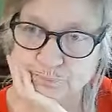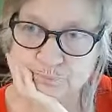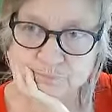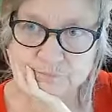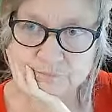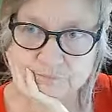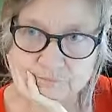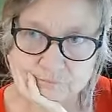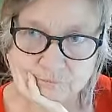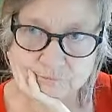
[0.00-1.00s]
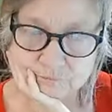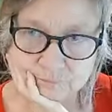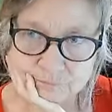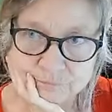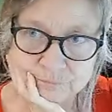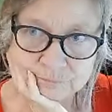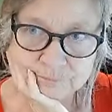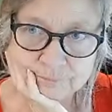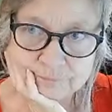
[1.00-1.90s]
No one is speaking in this clip.